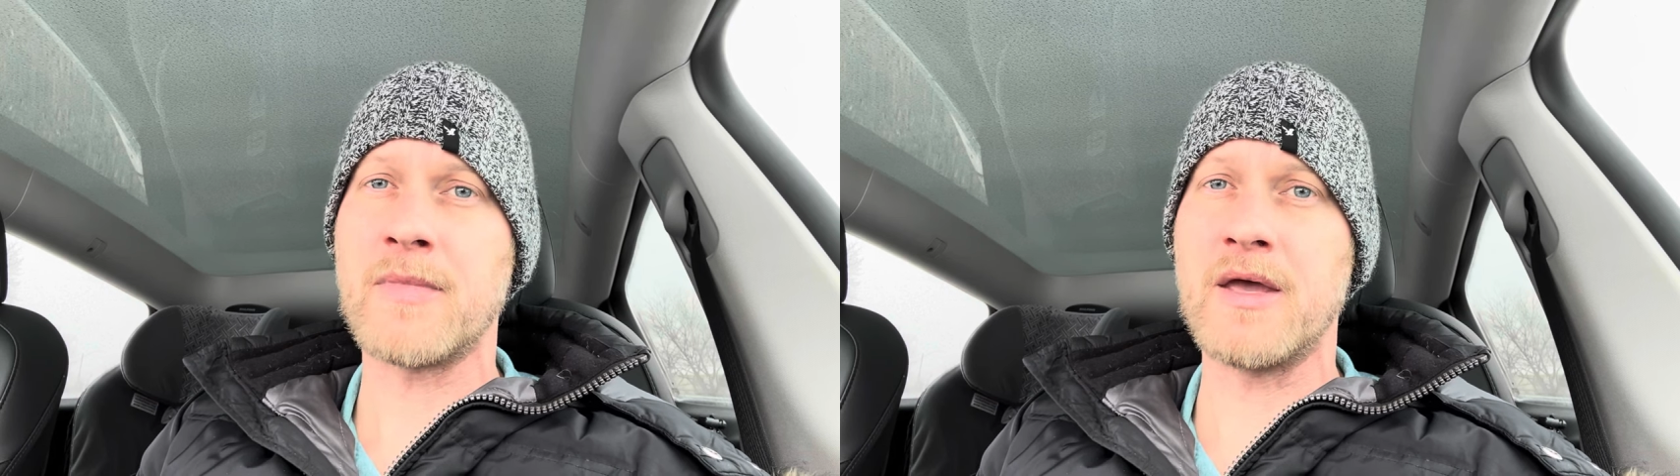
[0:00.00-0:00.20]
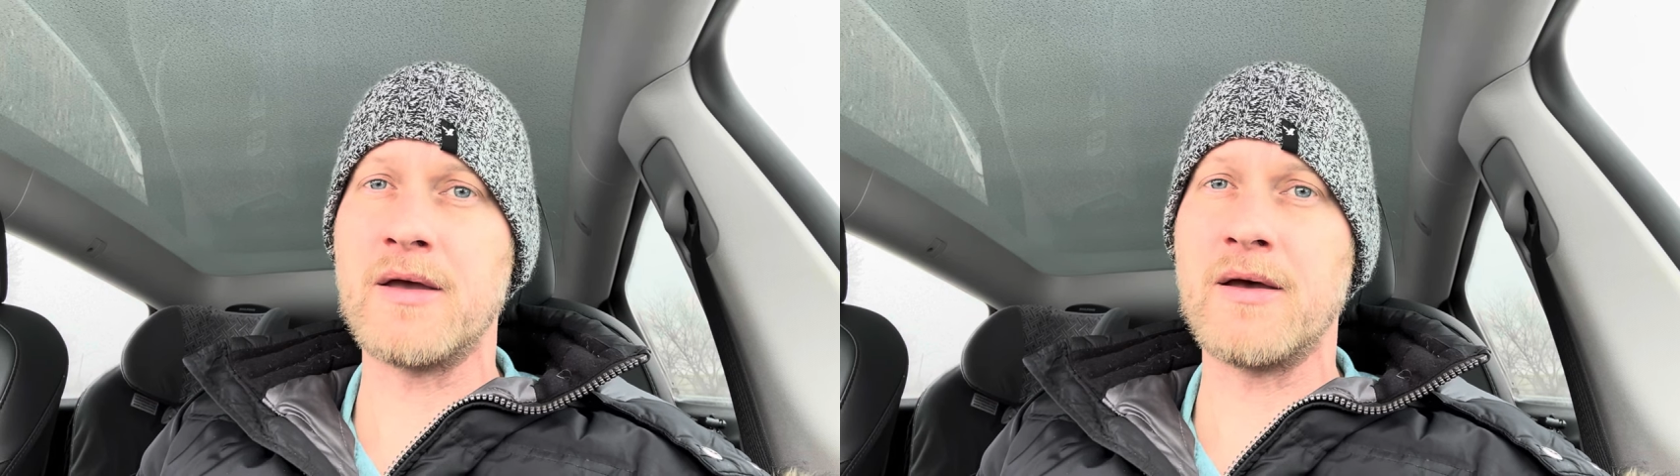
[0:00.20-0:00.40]

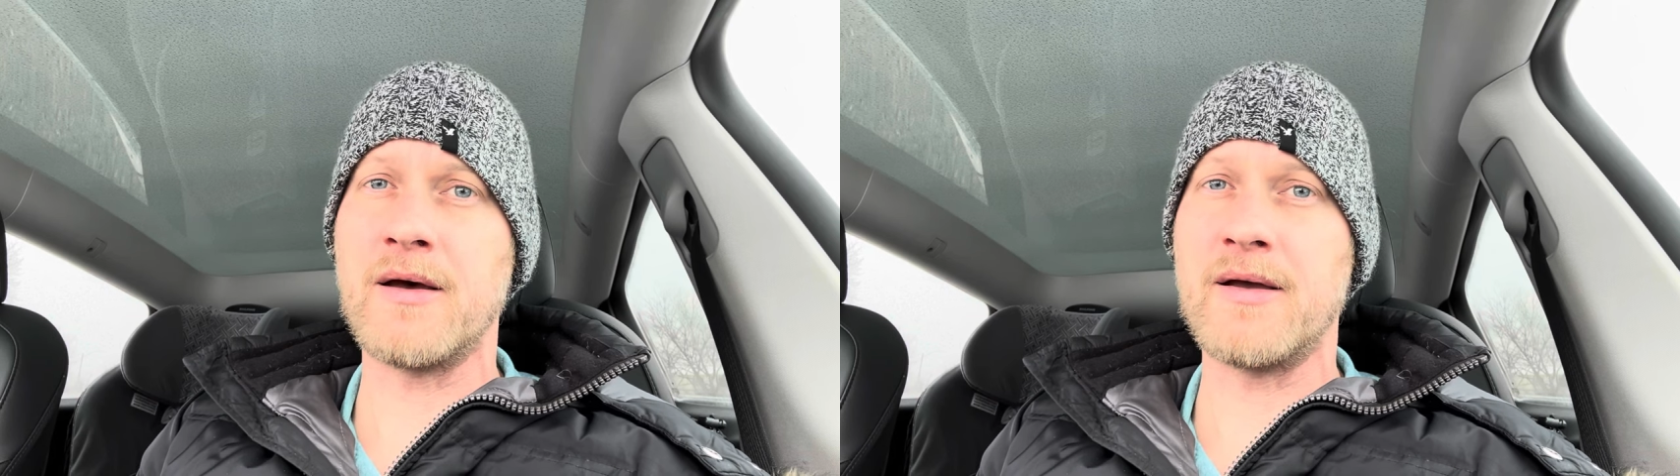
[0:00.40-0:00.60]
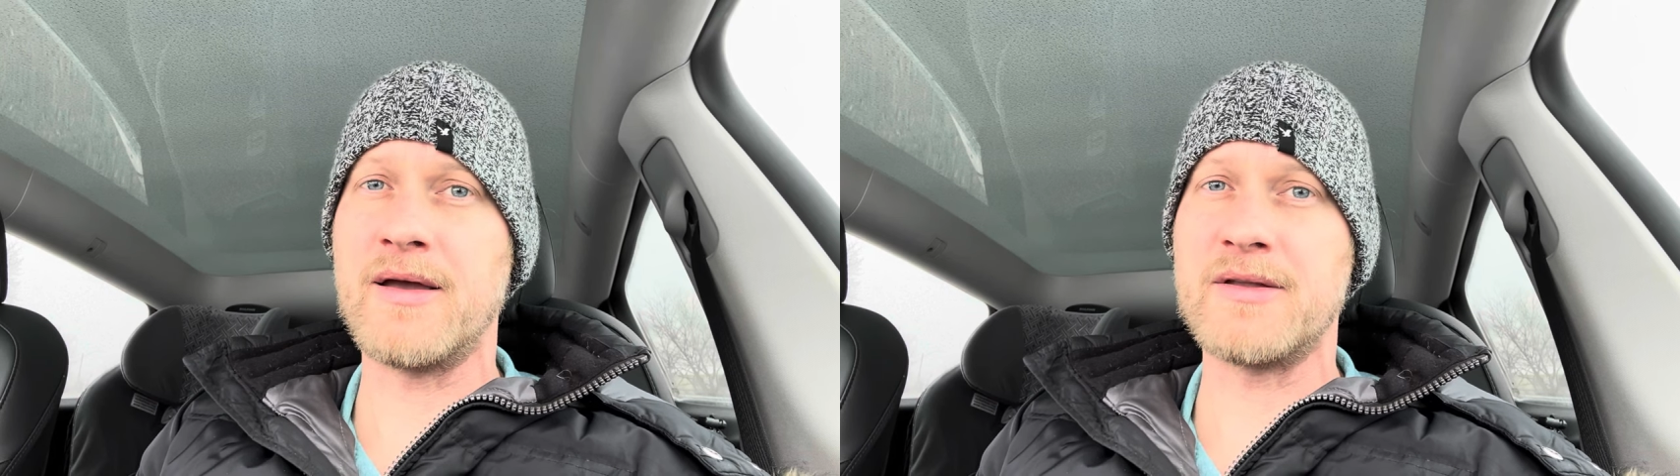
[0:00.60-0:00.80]

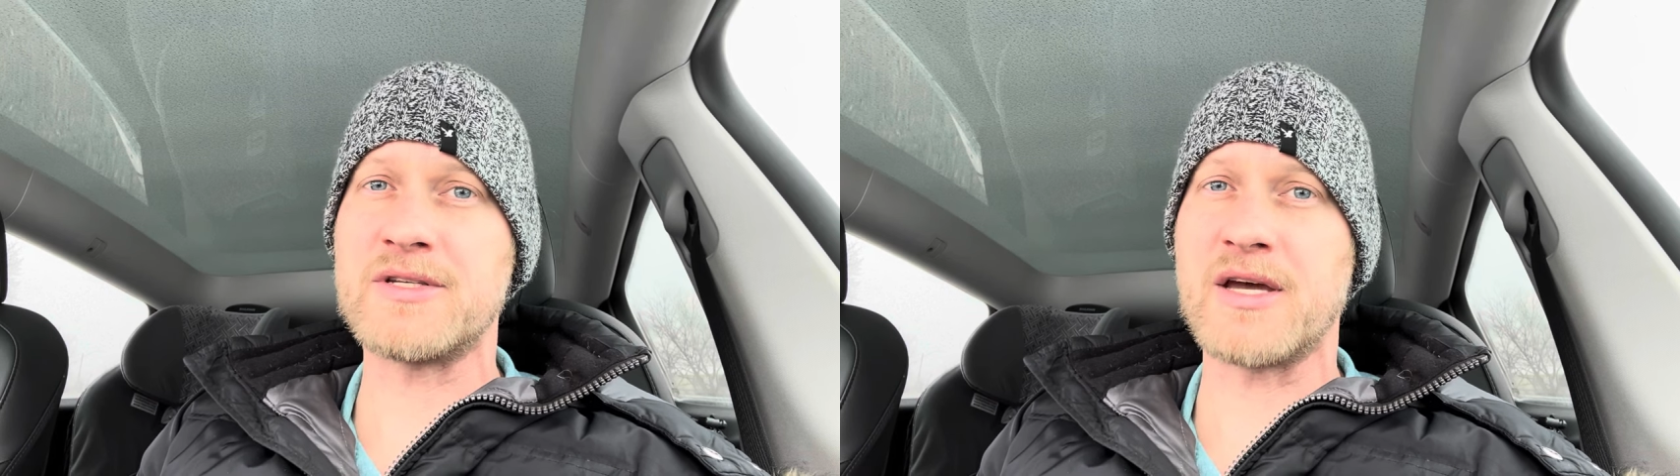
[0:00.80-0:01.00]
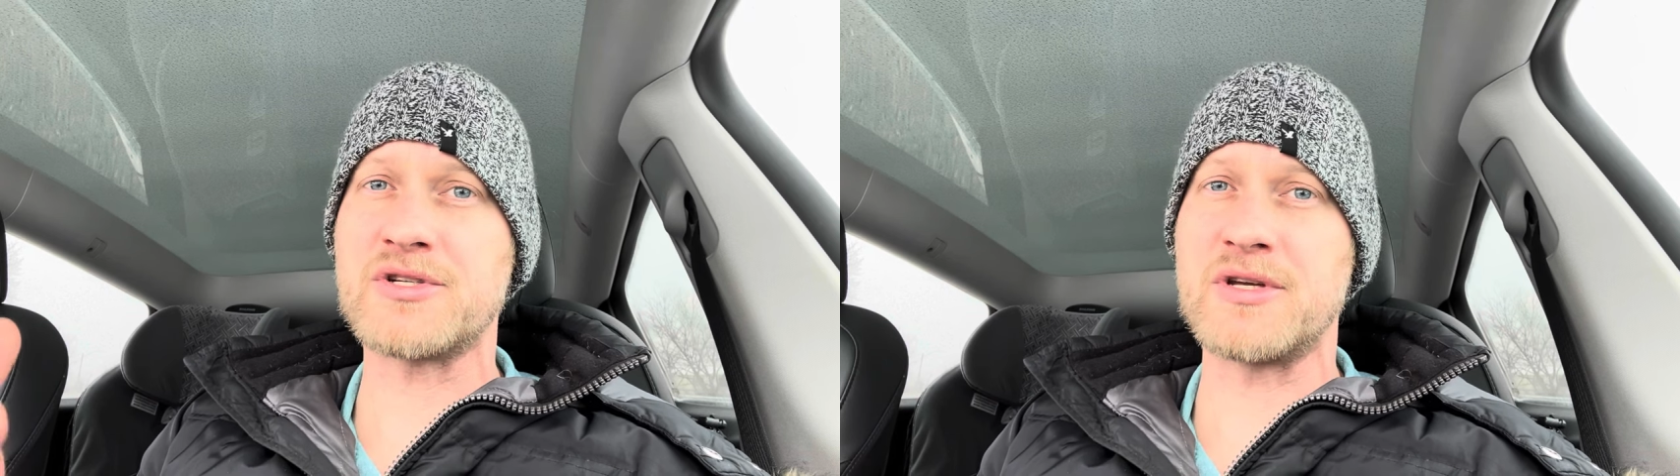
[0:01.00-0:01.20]
it's
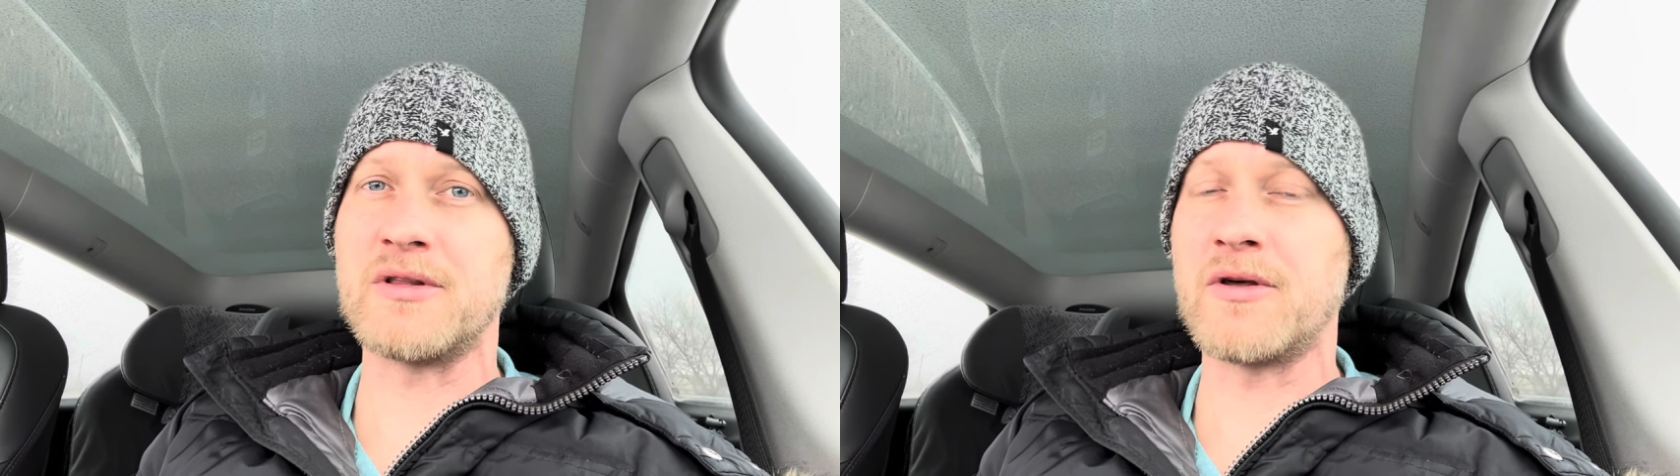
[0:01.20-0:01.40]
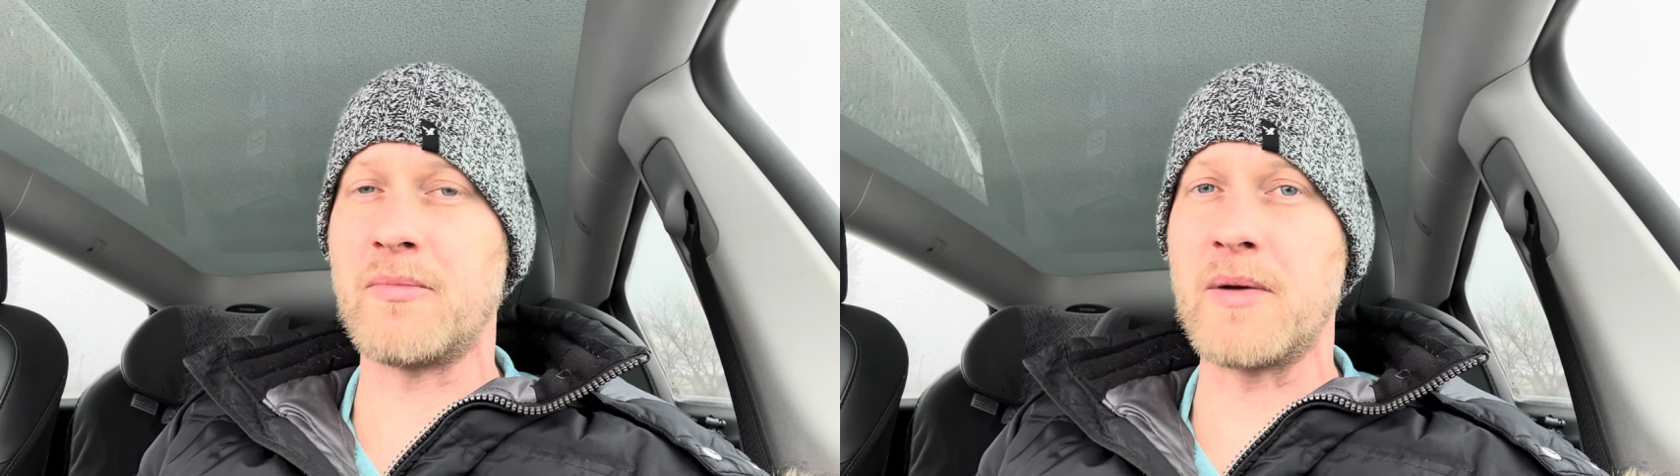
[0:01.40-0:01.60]
actually a
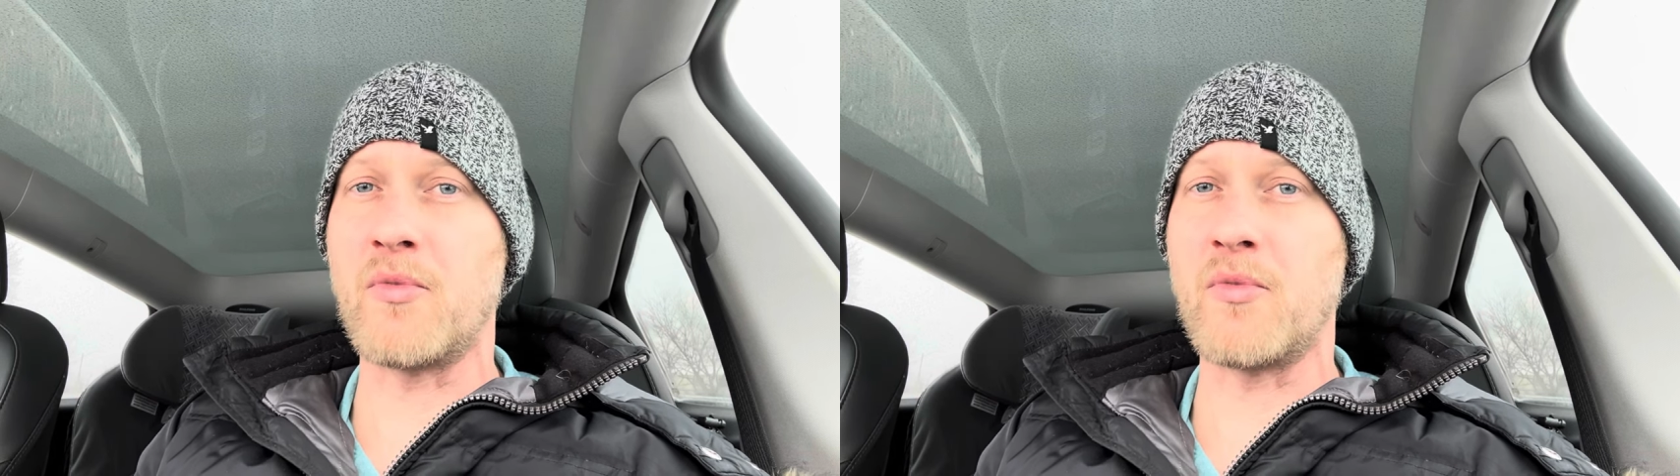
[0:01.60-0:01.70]
little bit